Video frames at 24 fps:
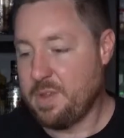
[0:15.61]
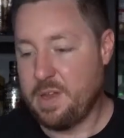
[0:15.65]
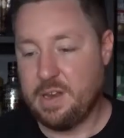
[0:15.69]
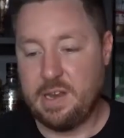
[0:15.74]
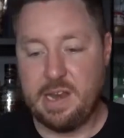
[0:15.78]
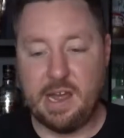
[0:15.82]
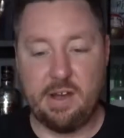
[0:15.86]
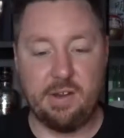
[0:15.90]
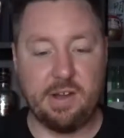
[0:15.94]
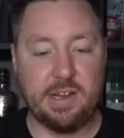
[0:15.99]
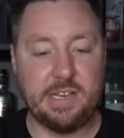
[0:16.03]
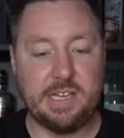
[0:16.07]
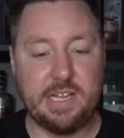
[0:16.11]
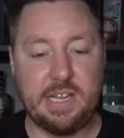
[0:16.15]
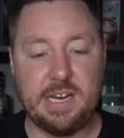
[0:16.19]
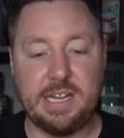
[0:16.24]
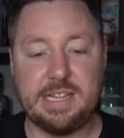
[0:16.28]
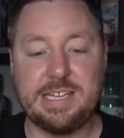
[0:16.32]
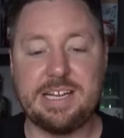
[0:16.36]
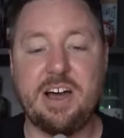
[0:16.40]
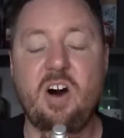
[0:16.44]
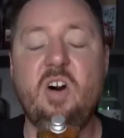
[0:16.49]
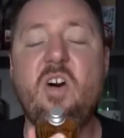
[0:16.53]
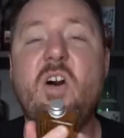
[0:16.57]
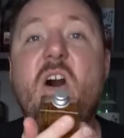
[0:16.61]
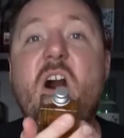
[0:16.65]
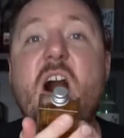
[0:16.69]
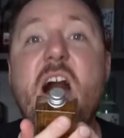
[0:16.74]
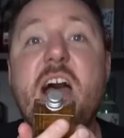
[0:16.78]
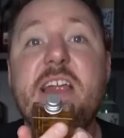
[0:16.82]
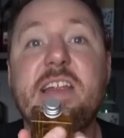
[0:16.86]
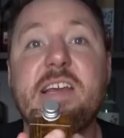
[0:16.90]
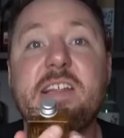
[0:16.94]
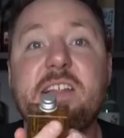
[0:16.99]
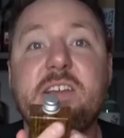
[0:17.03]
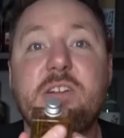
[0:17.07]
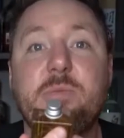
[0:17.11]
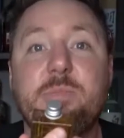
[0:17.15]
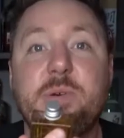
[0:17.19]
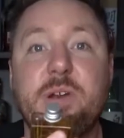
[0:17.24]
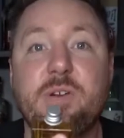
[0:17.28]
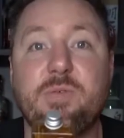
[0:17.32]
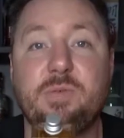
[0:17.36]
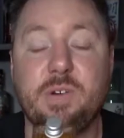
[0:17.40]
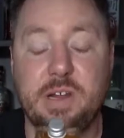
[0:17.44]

Now, I did a tiny little bit of